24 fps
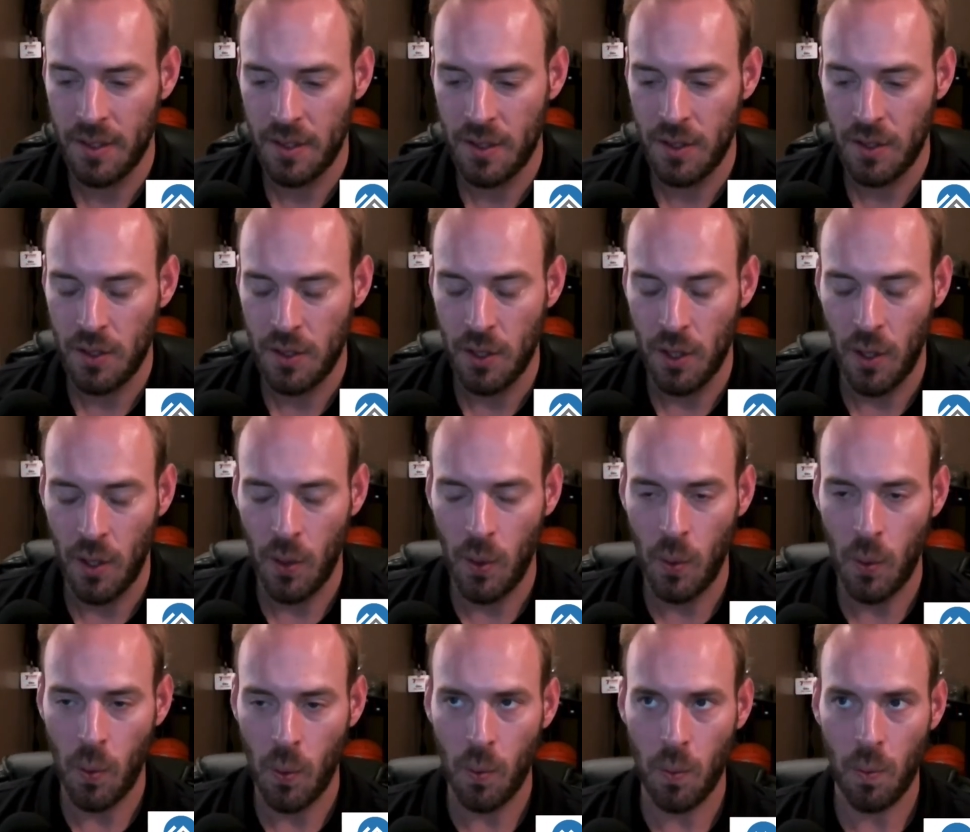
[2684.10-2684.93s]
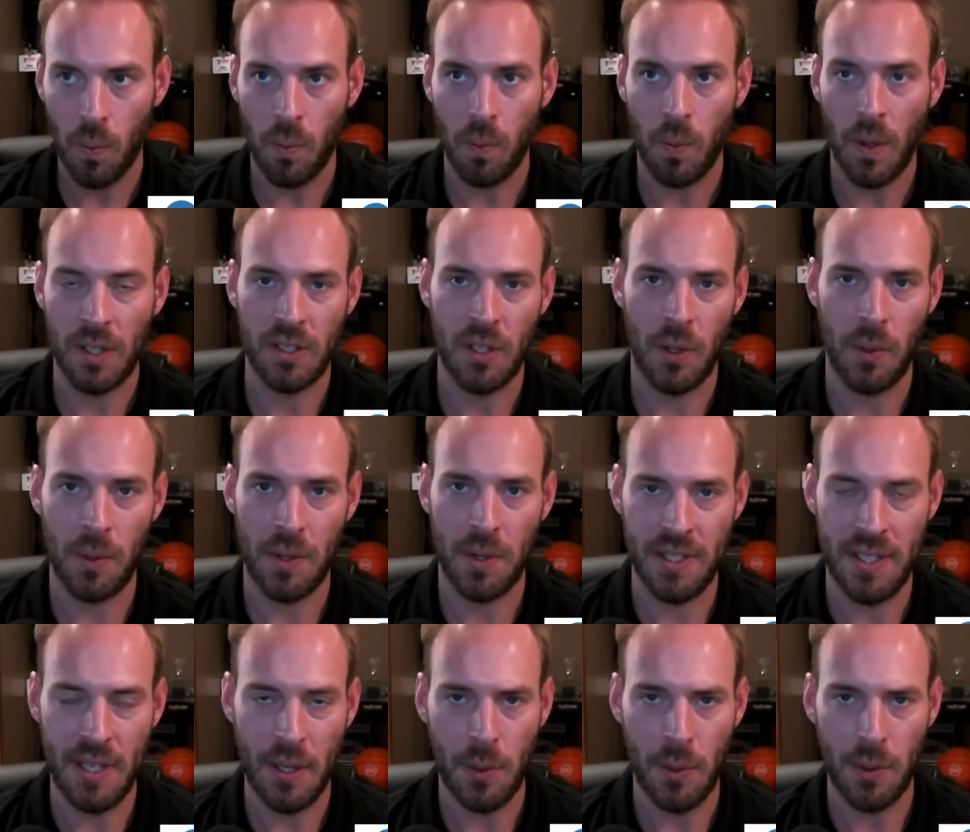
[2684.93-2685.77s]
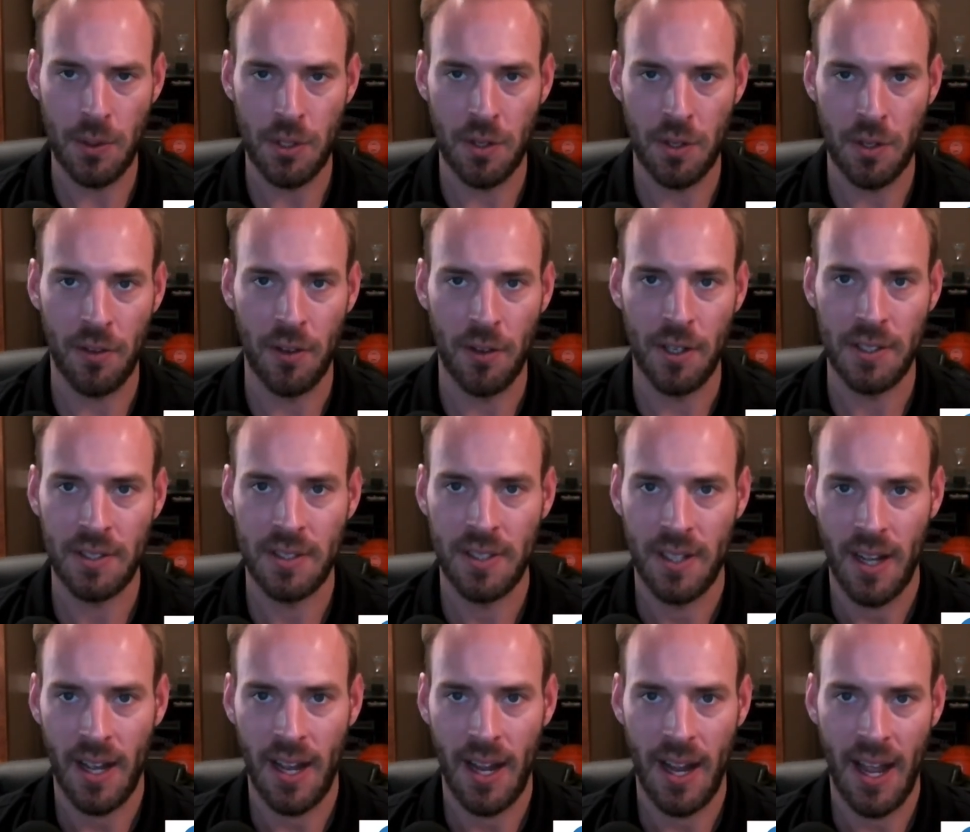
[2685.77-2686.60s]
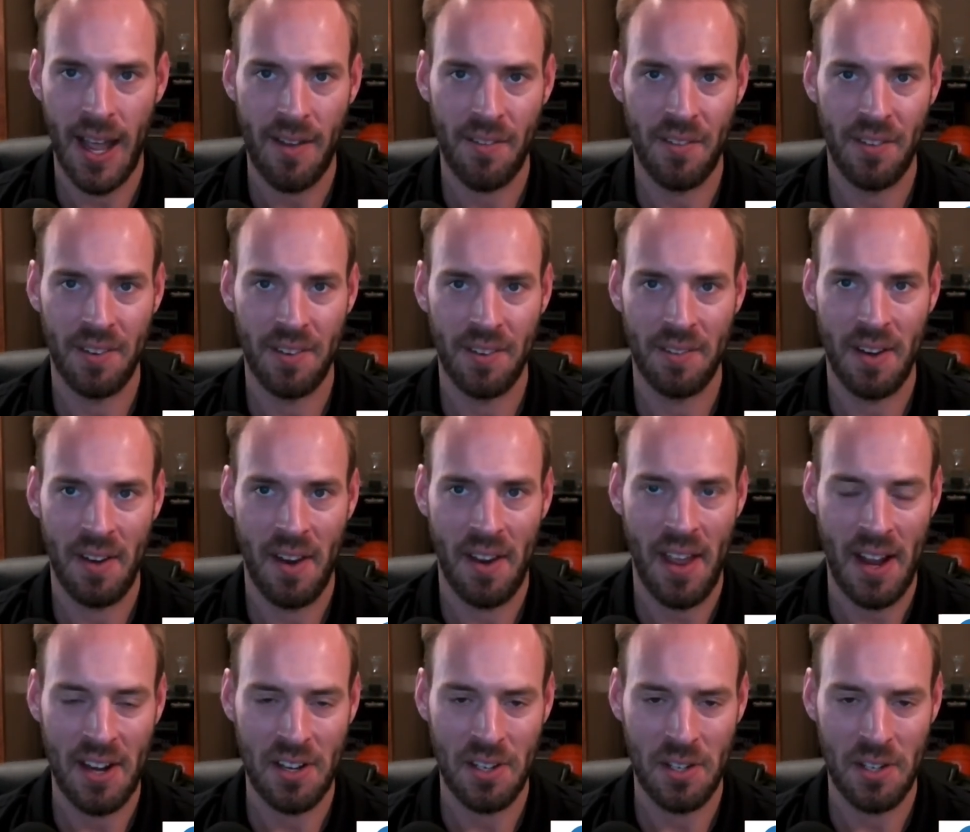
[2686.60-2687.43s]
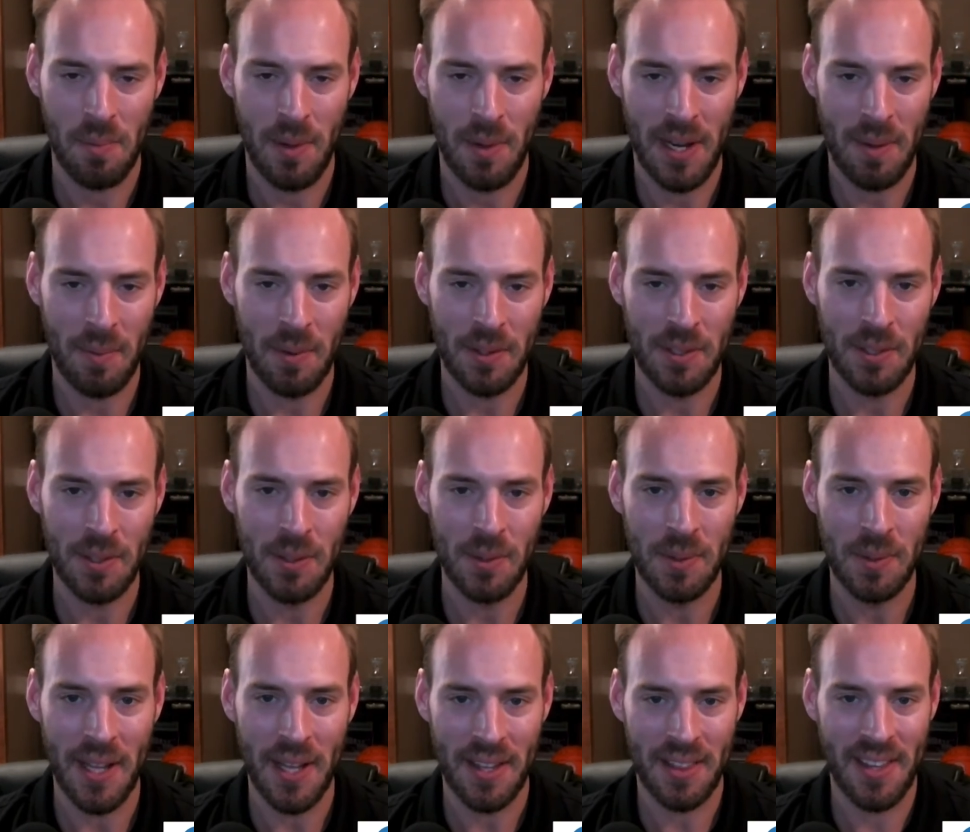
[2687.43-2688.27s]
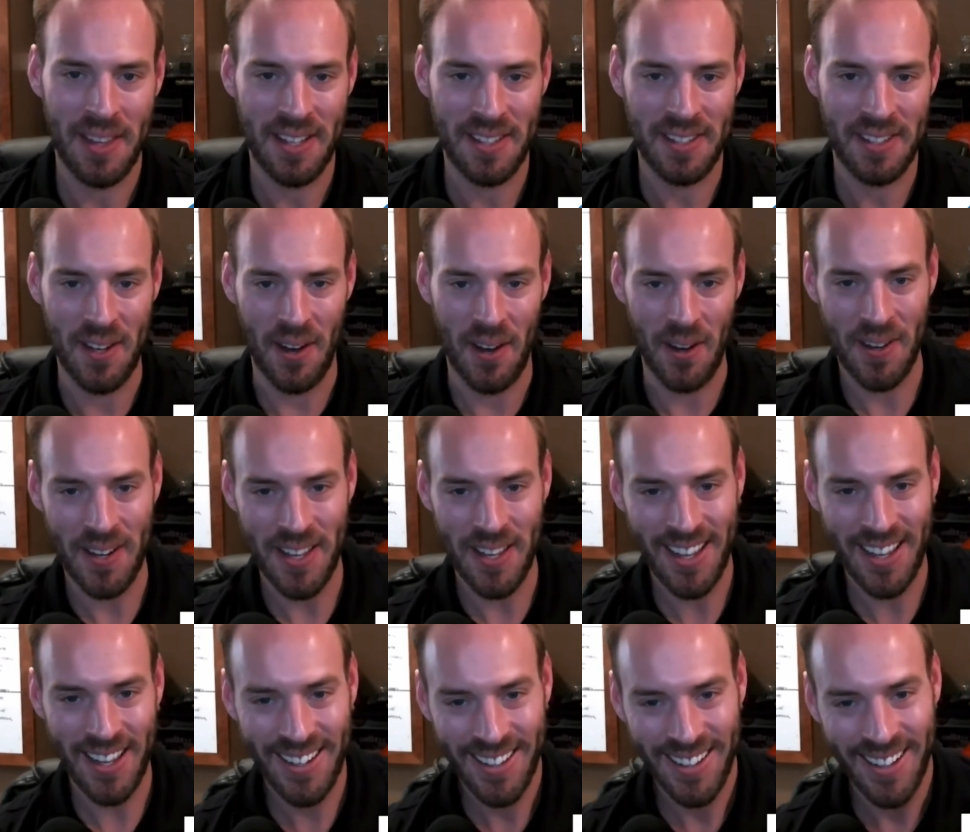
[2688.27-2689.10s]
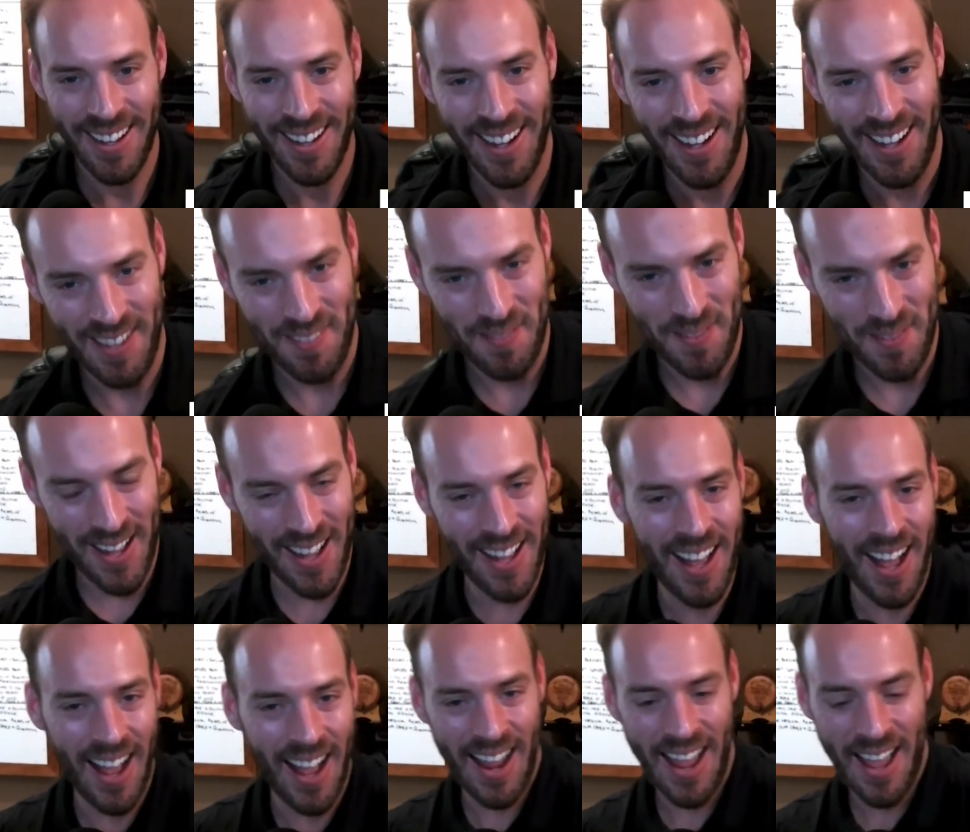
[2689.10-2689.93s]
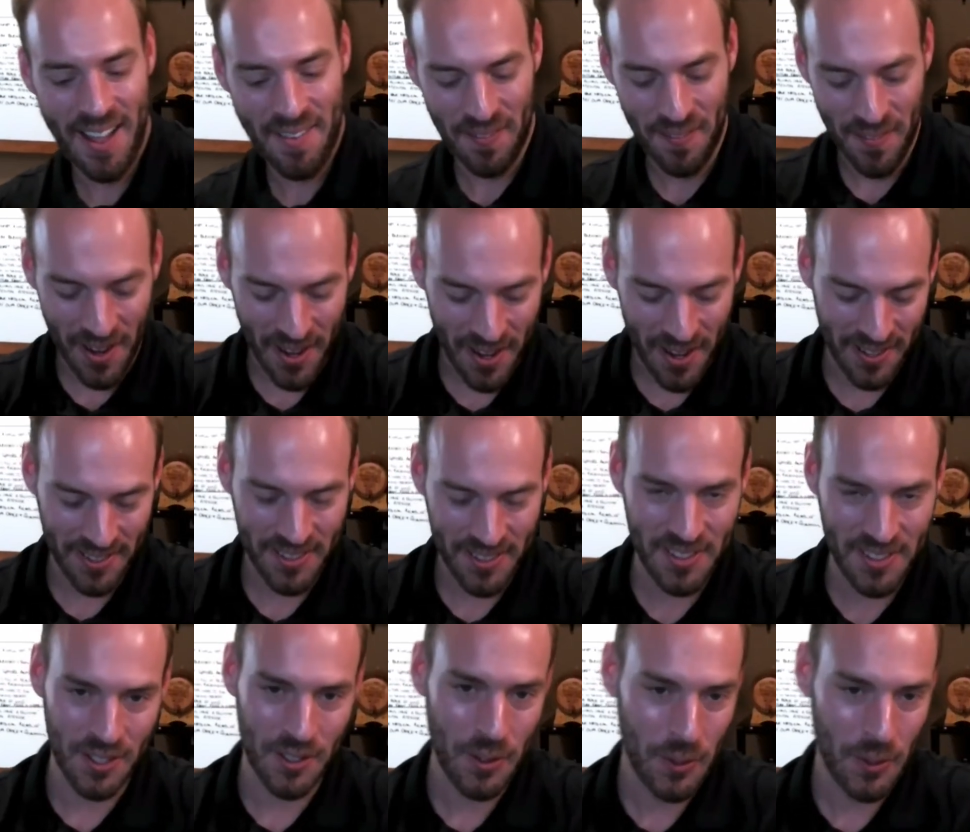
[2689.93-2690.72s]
So I'll start with the sequencer first. I haven't actually been able to get that started yet. I have to do.